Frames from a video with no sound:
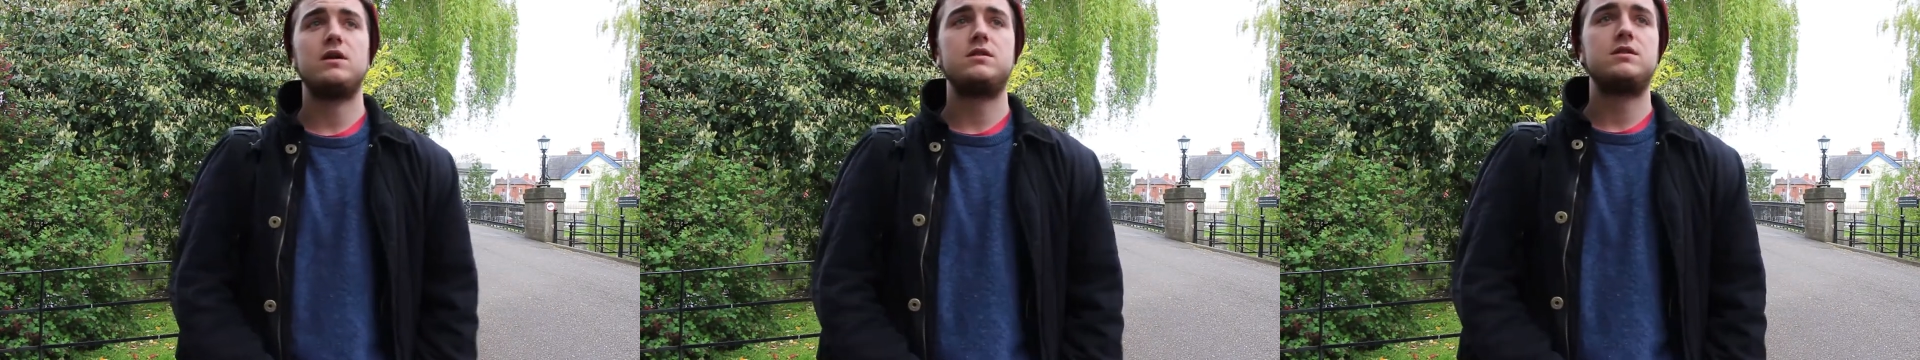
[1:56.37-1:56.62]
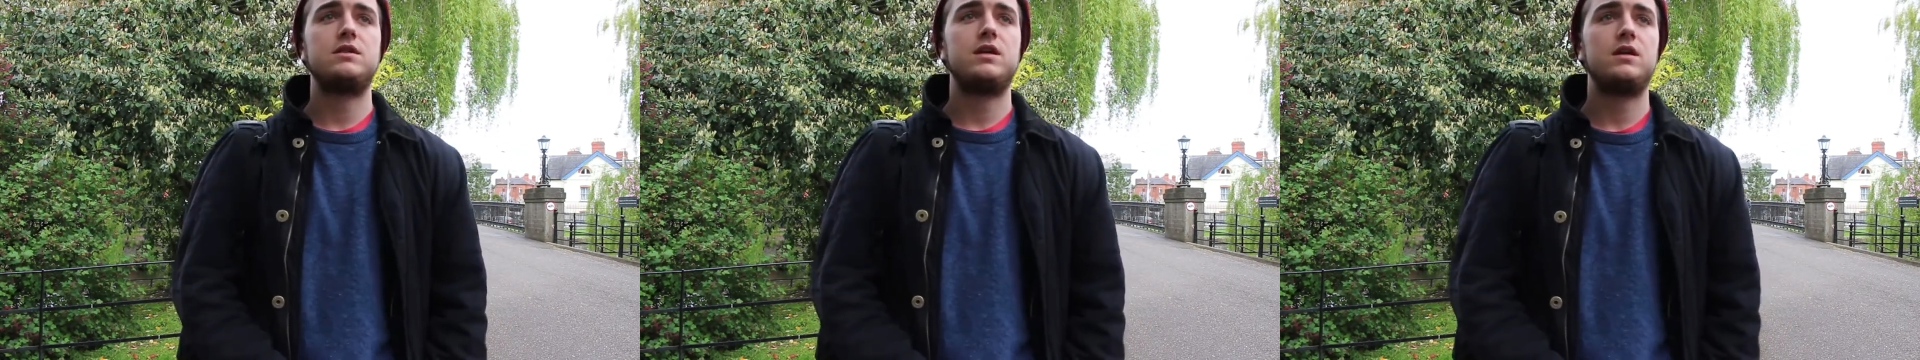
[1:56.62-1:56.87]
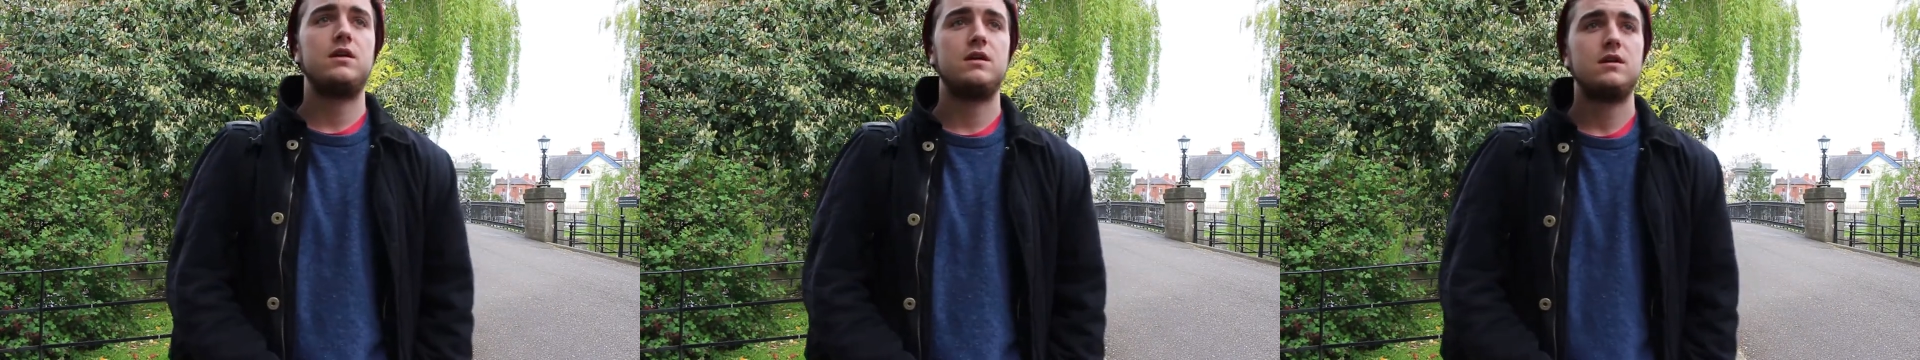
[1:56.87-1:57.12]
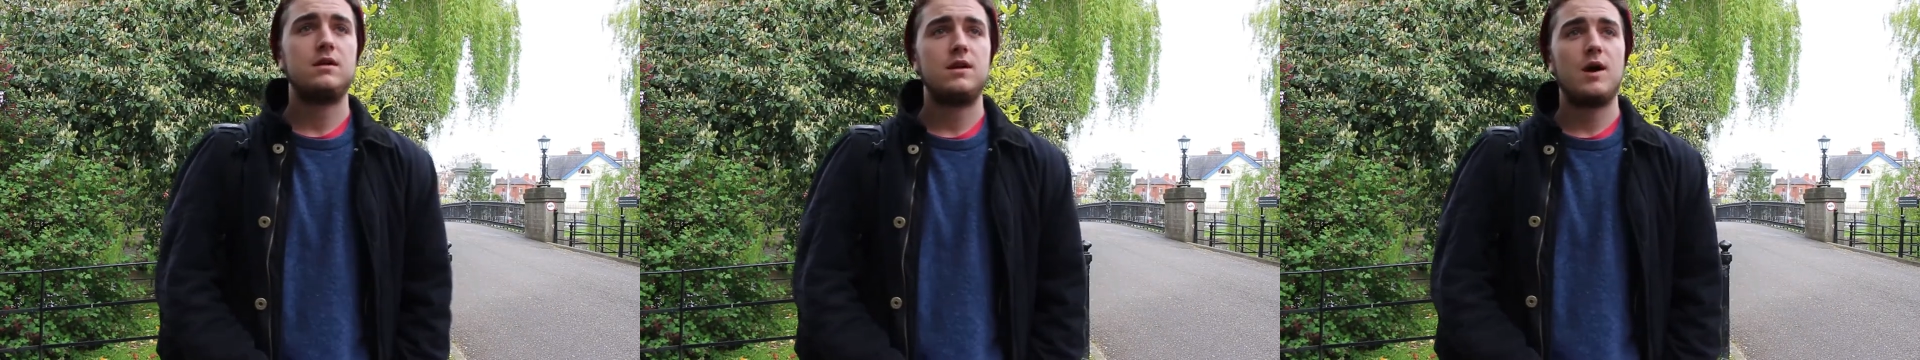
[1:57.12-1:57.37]
I'd like to
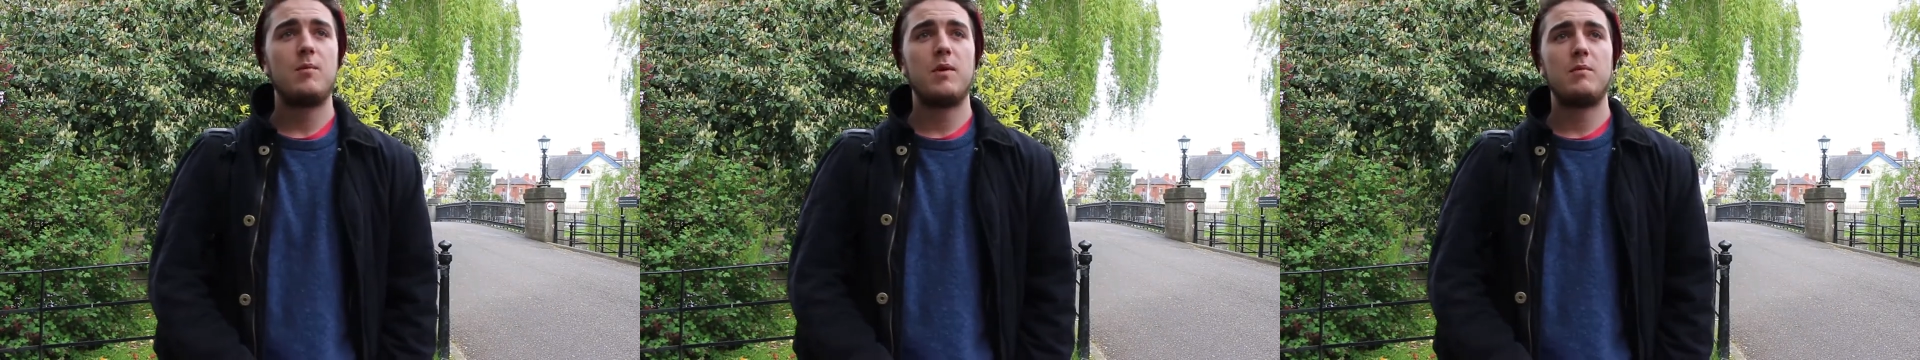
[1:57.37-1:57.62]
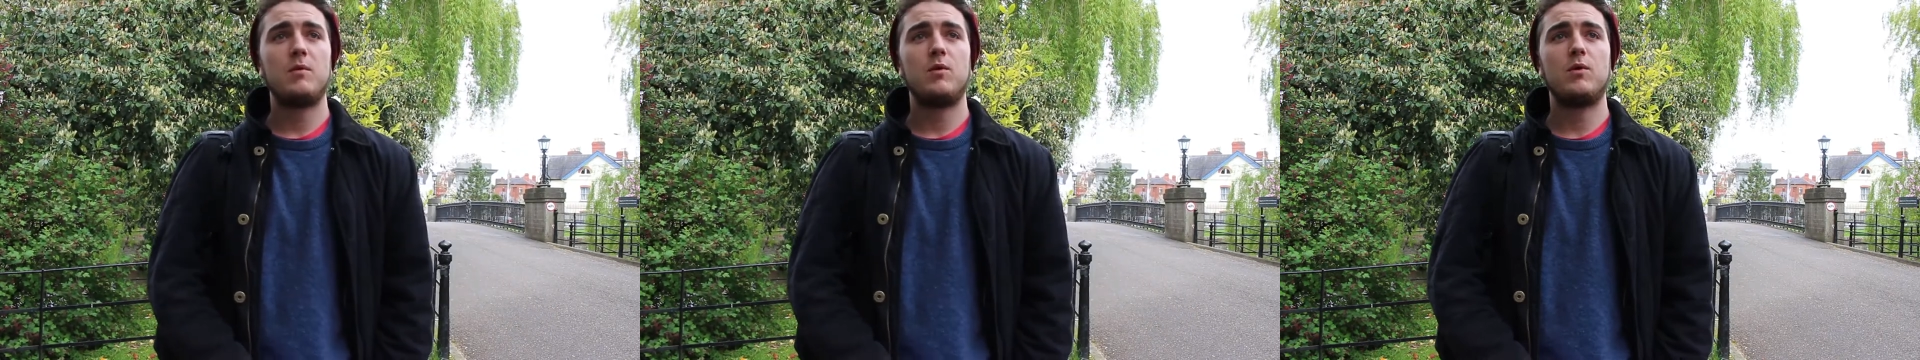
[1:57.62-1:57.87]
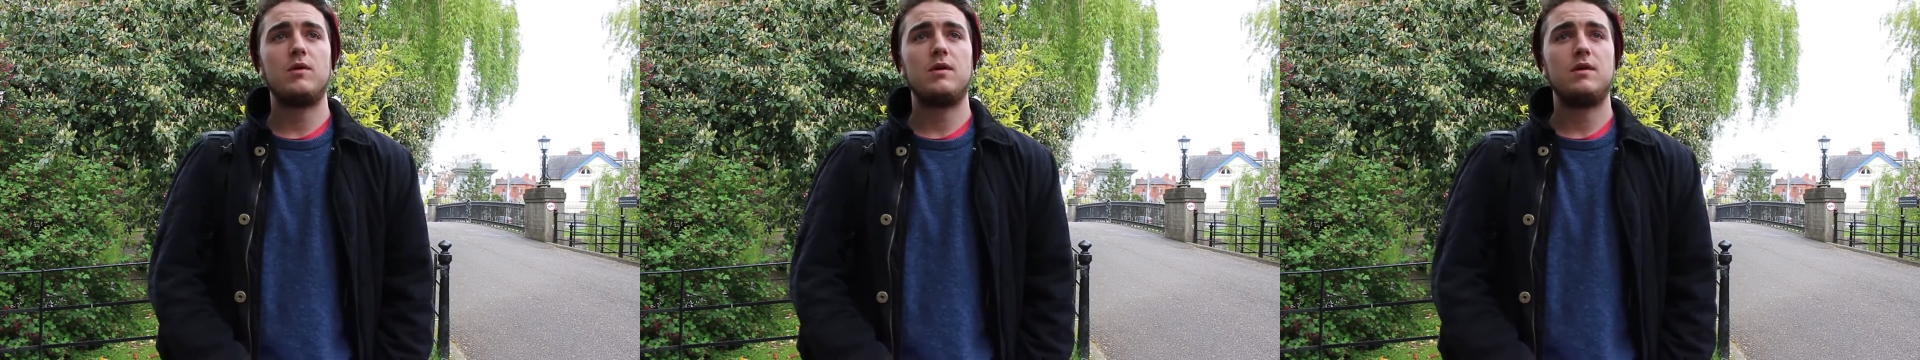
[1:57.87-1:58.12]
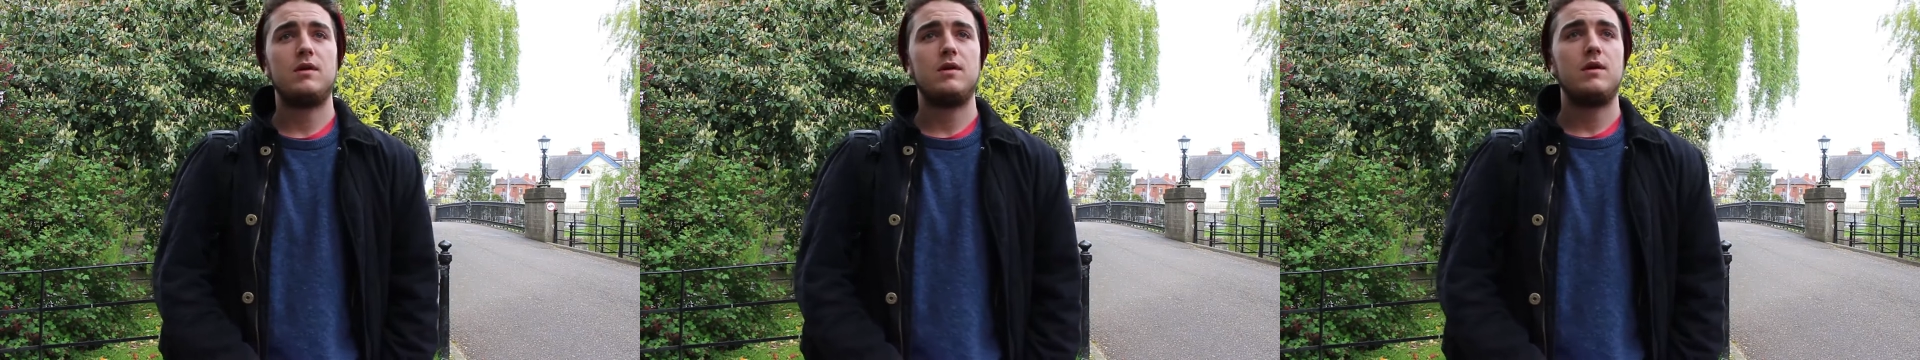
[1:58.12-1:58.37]
see a bit more